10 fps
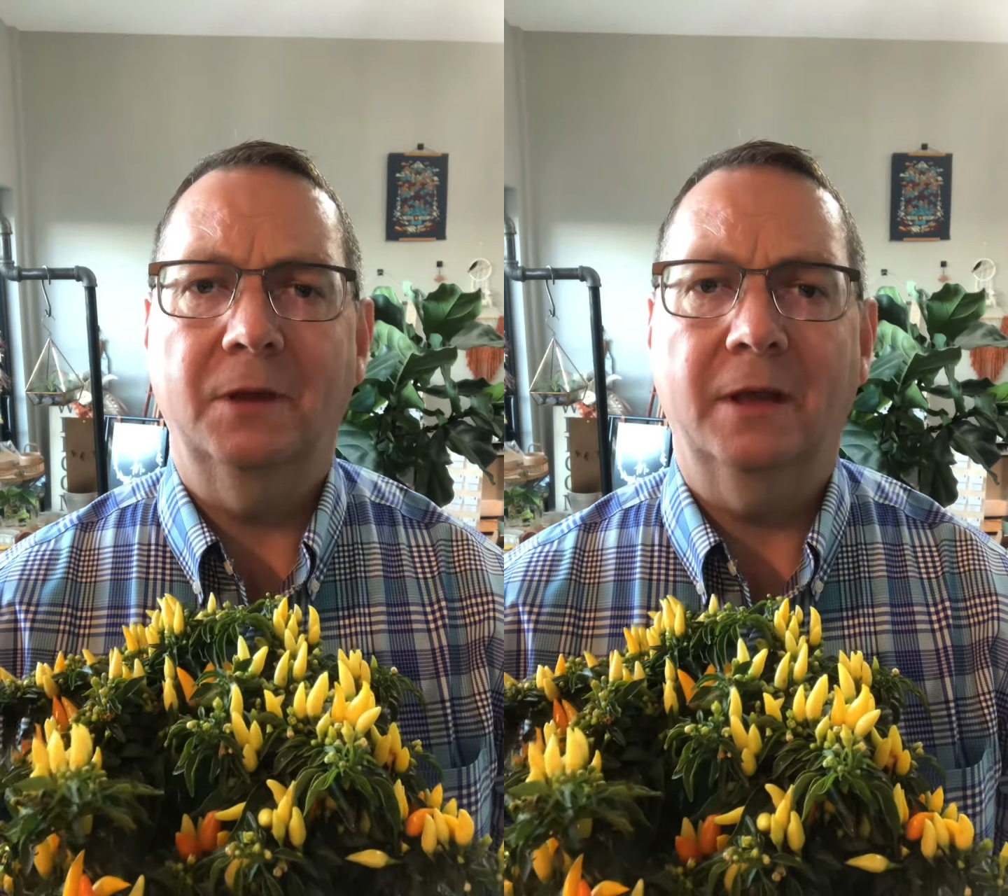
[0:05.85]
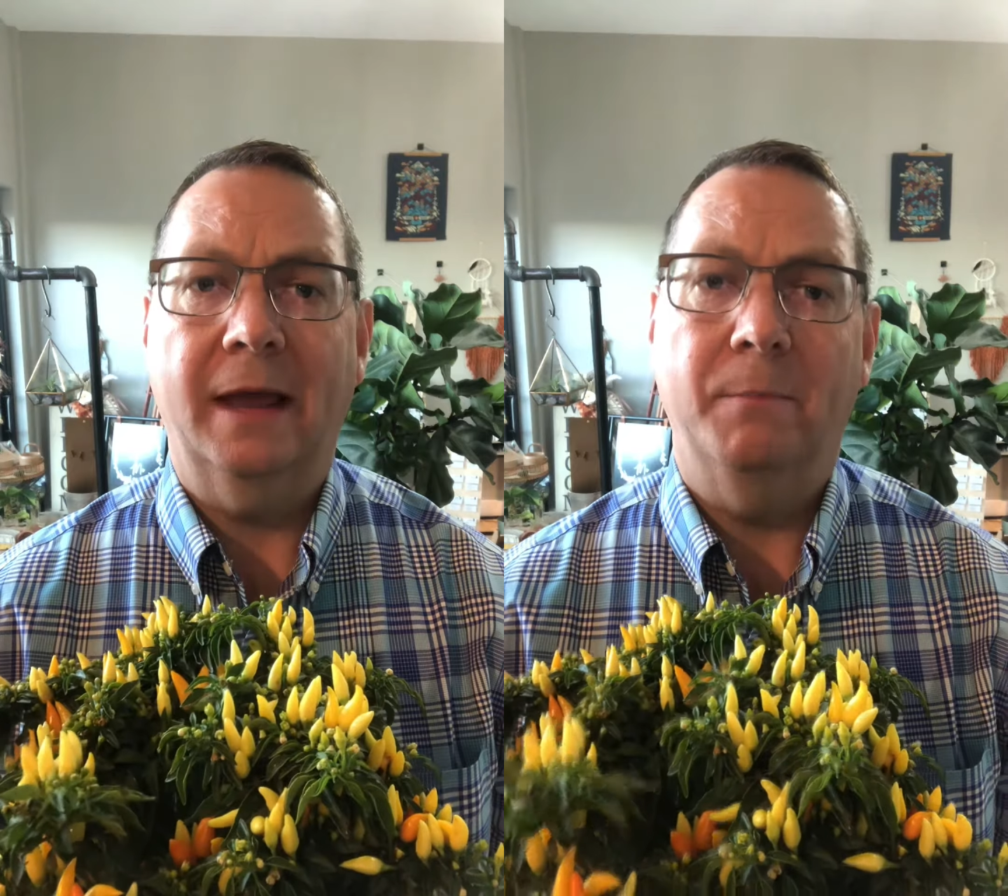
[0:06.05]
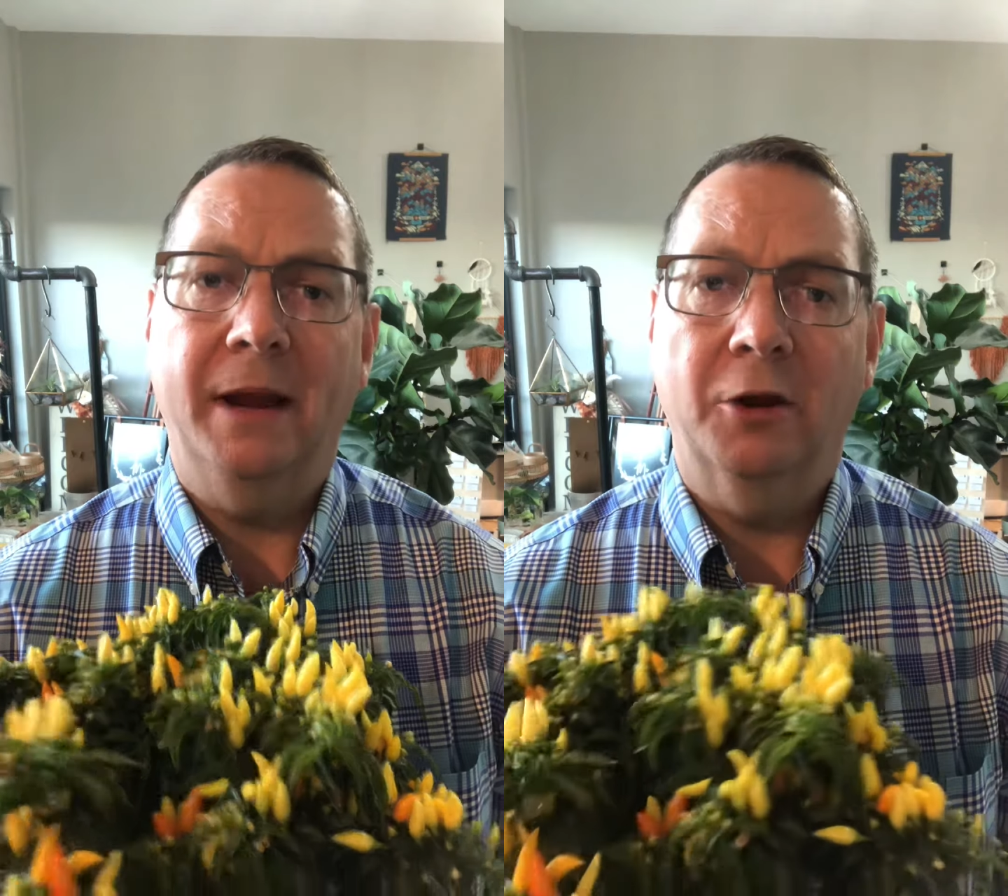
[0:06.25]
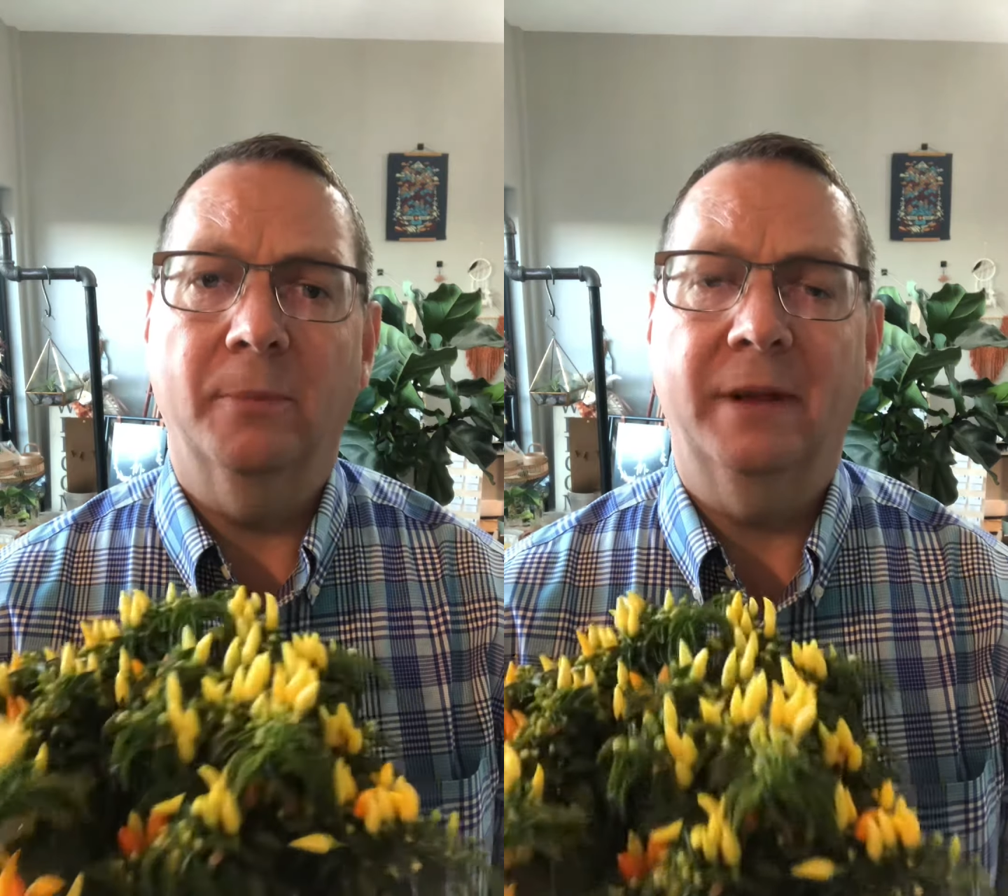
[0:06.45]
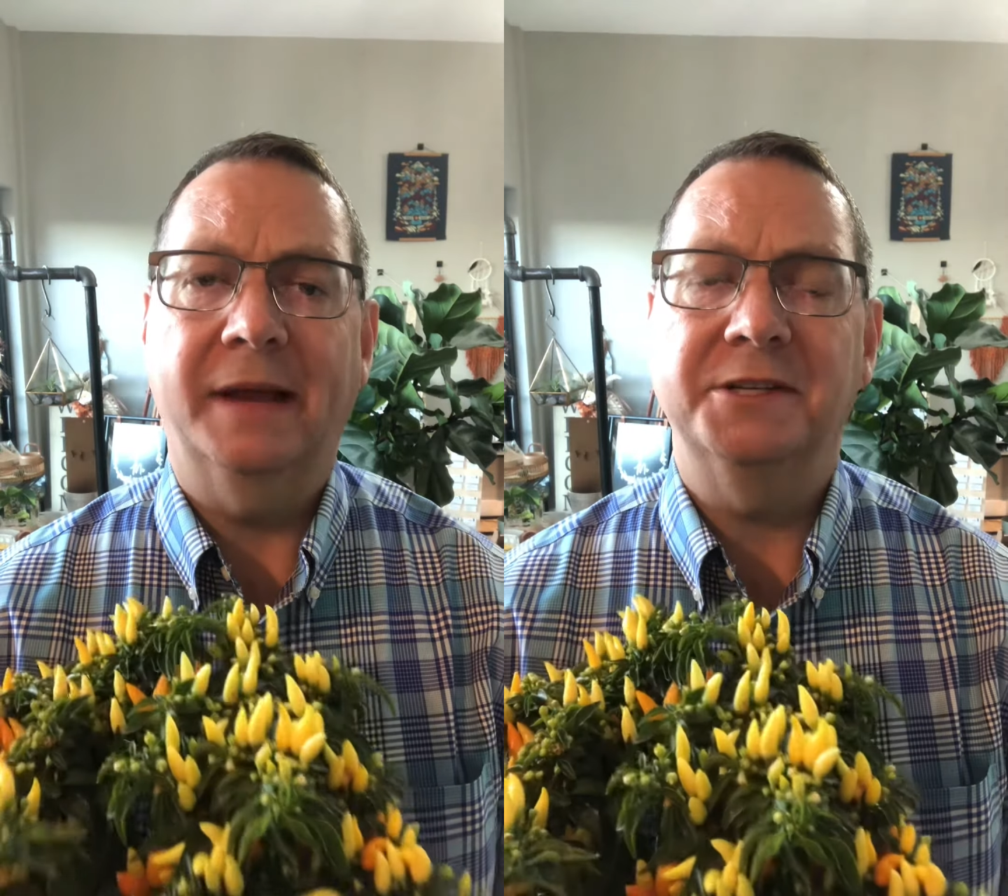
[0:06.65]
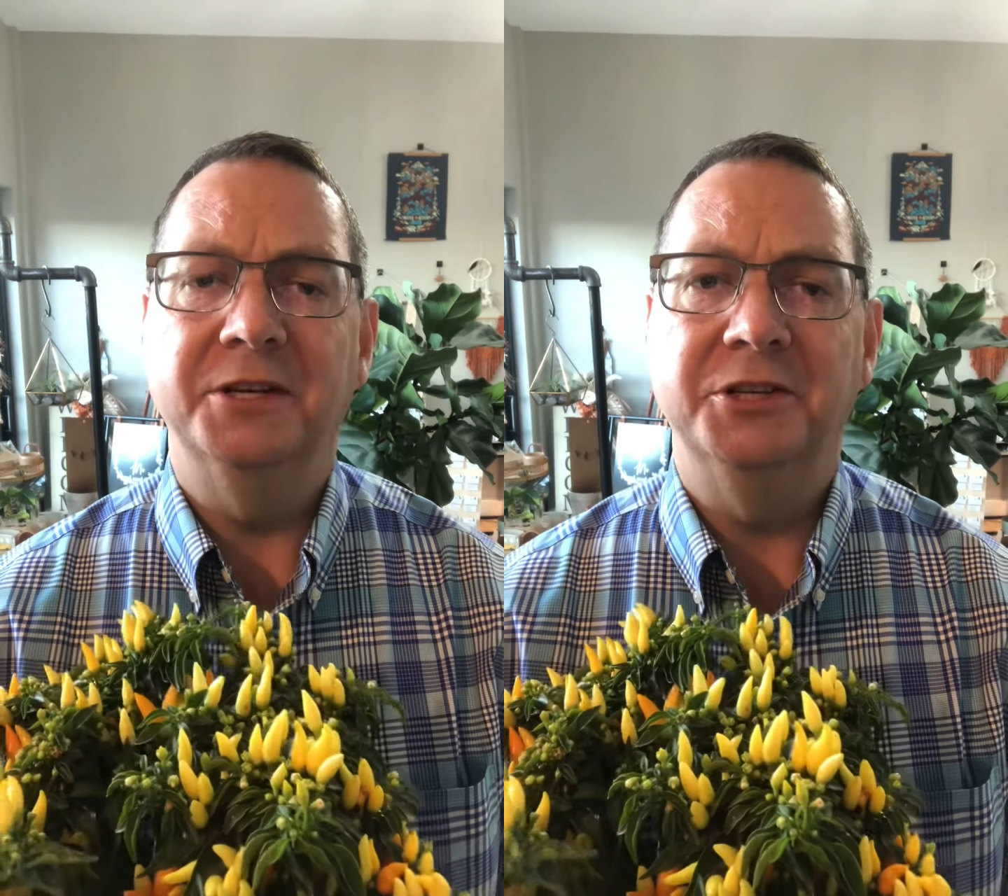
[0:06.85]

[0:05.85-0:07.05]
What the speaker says: and banker plants in